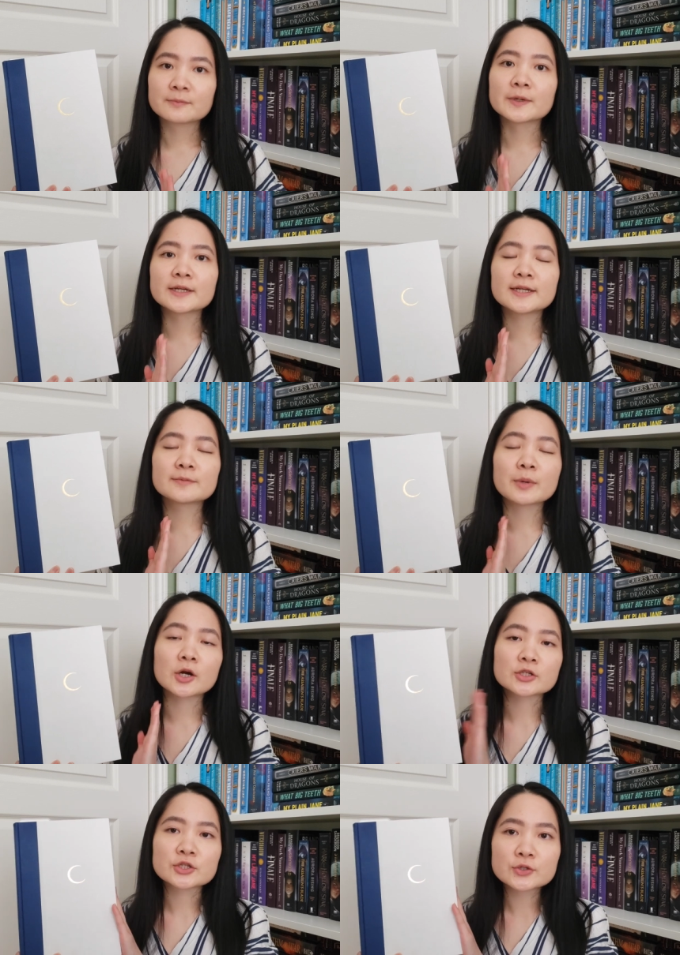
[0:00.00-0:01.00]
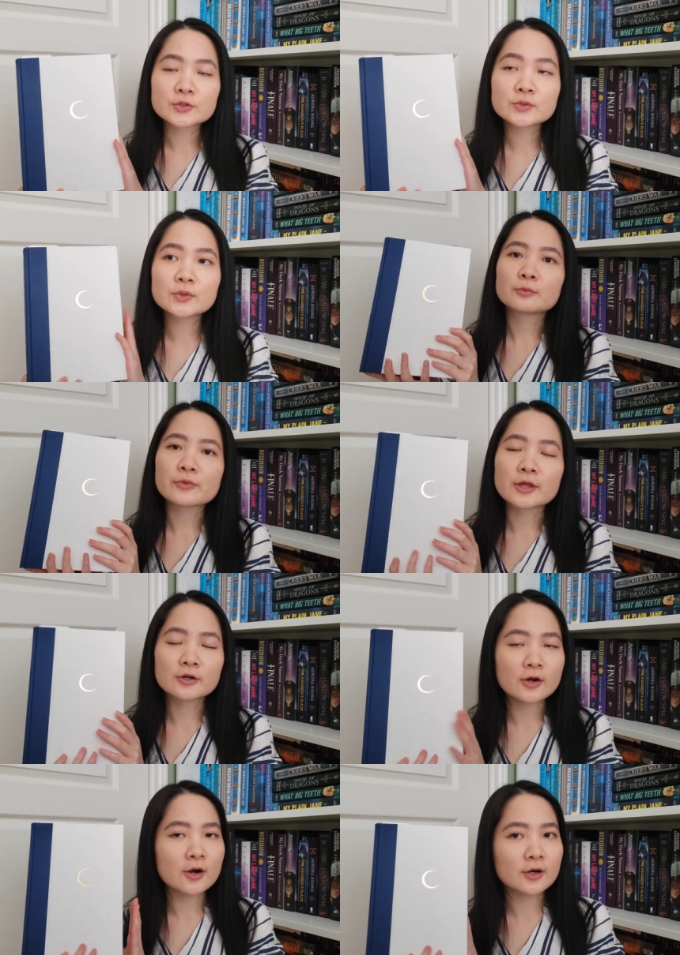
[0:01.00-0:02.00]
But in part two,
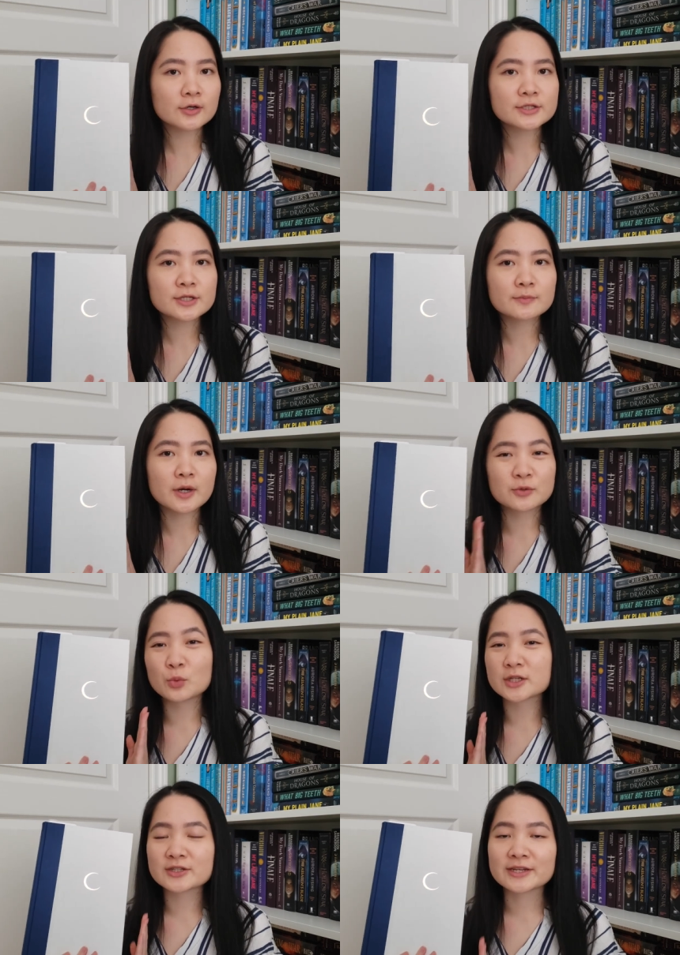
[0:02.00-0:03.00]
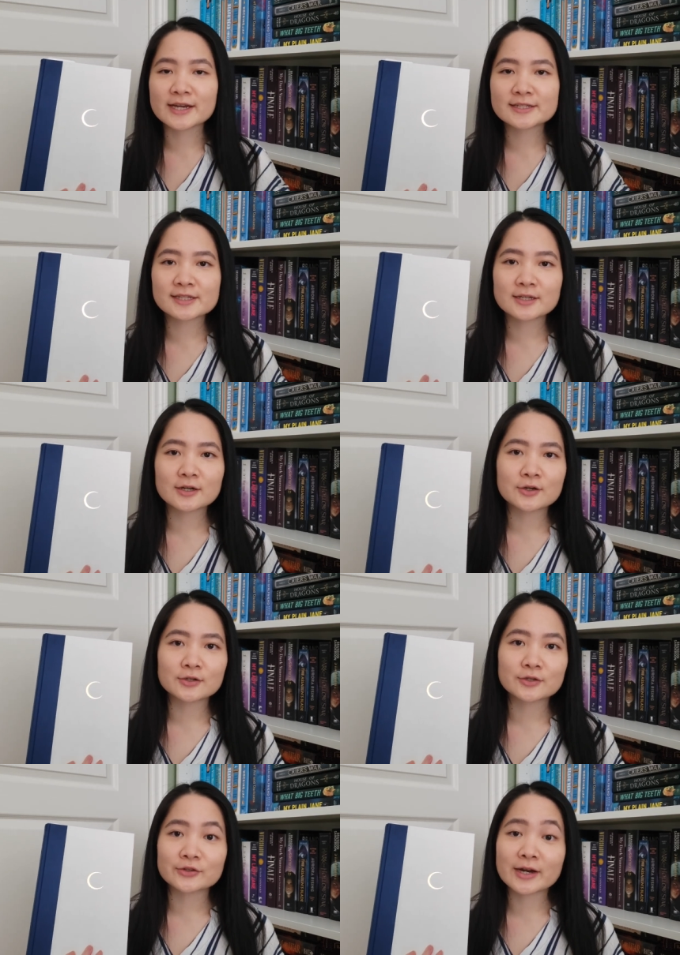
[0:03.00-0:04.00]
there are some unwanted guests that
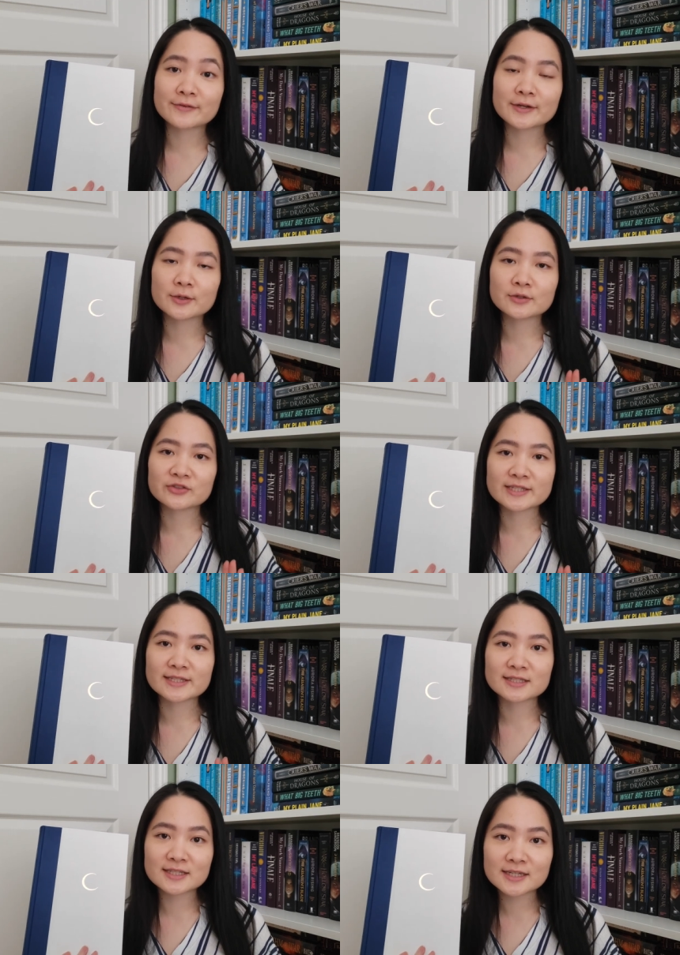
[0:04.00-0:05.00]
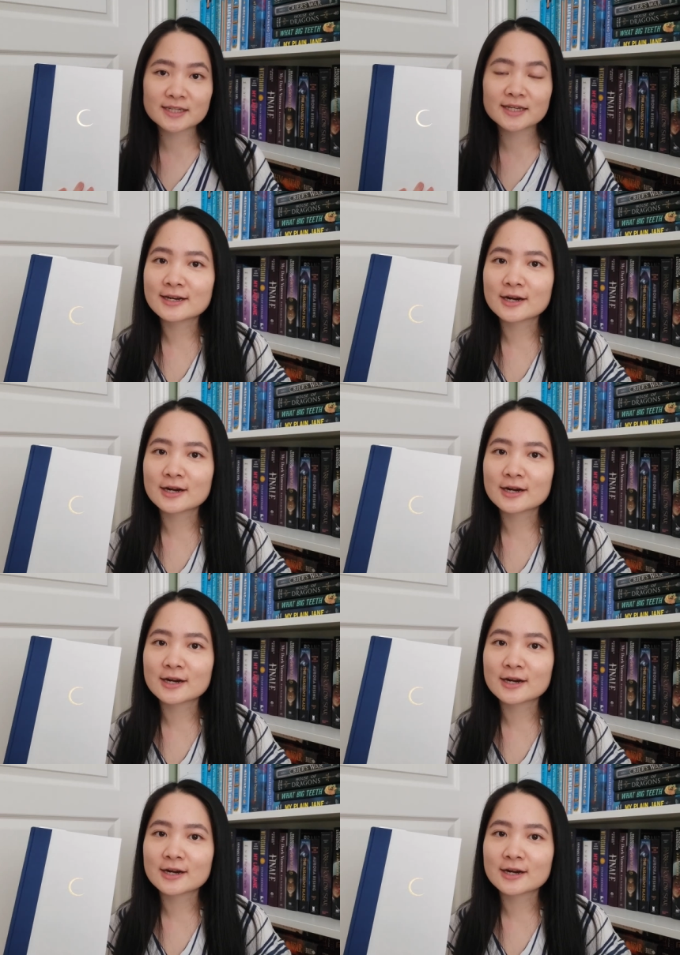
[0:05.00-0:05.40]
are arriving in Crescent City.